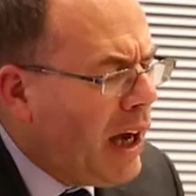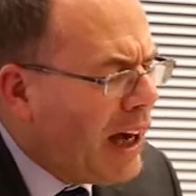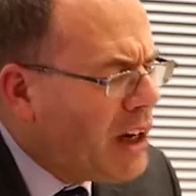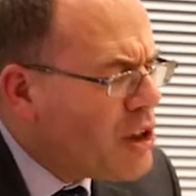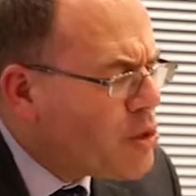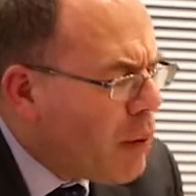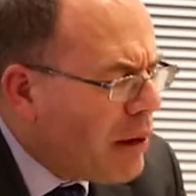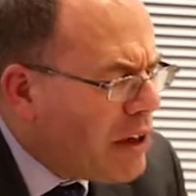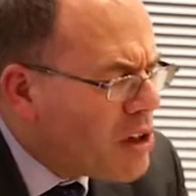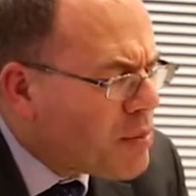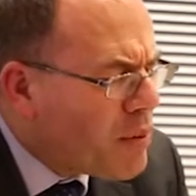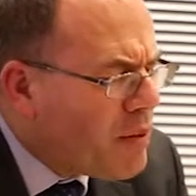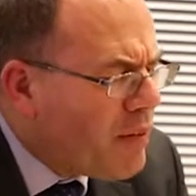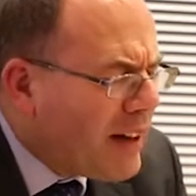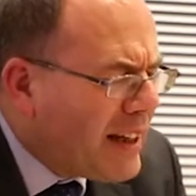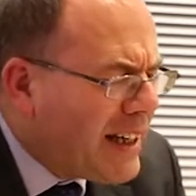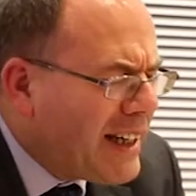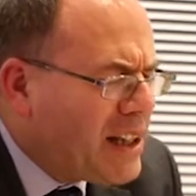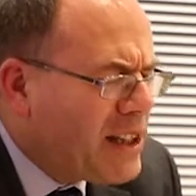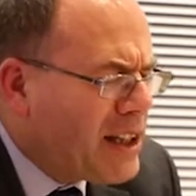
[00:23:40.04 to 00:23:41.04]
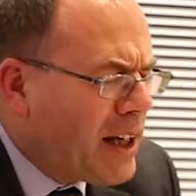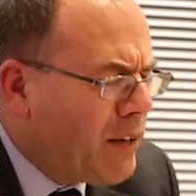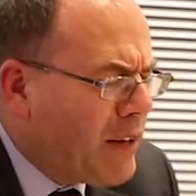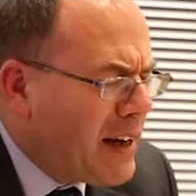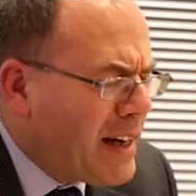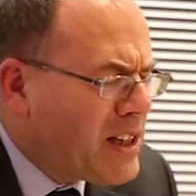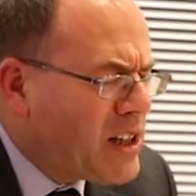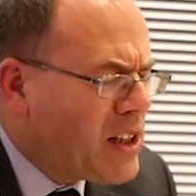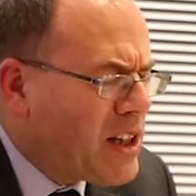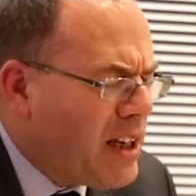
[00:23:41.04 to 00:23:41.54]
And as well as providing a
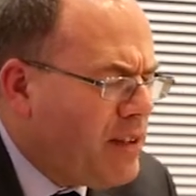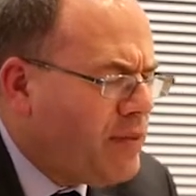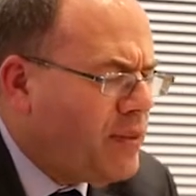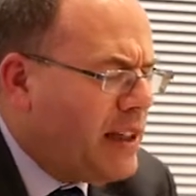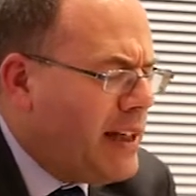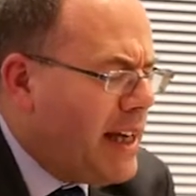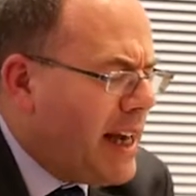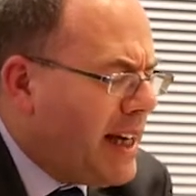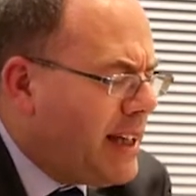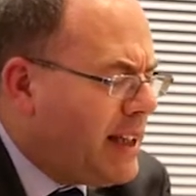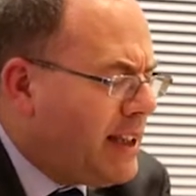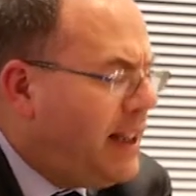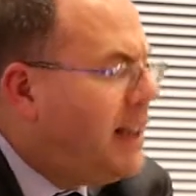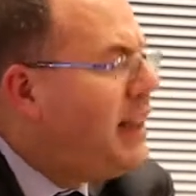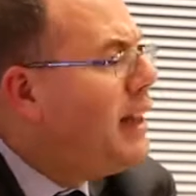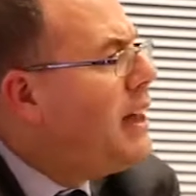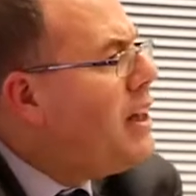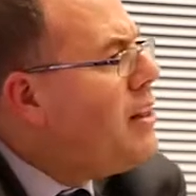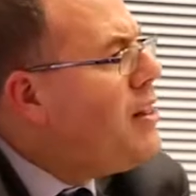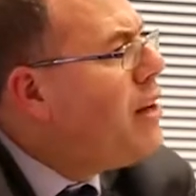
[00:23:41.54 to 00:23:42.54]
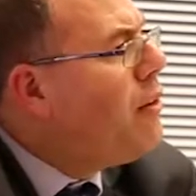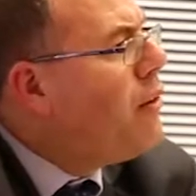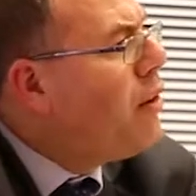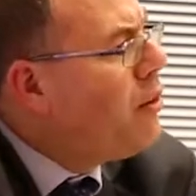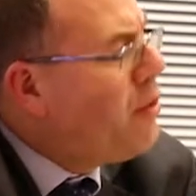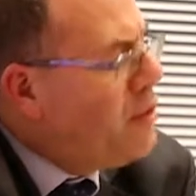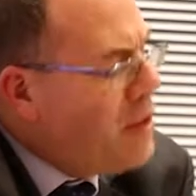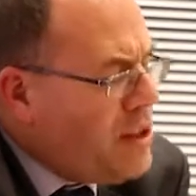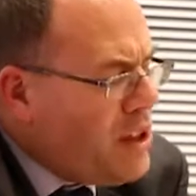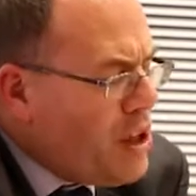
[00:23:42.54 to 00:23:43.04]
direct safety net, there
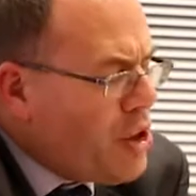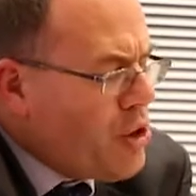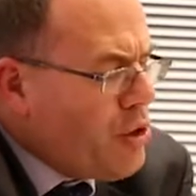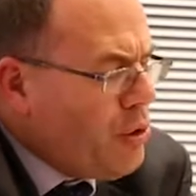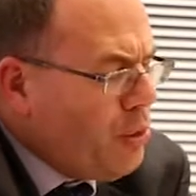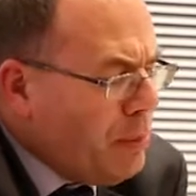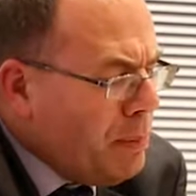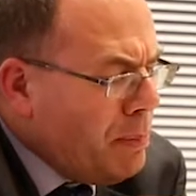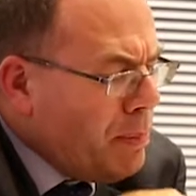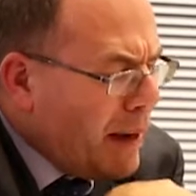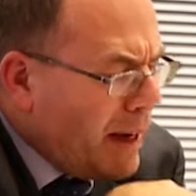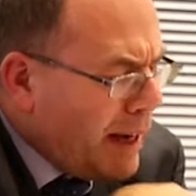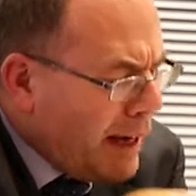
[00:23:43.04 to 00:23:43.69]
are additional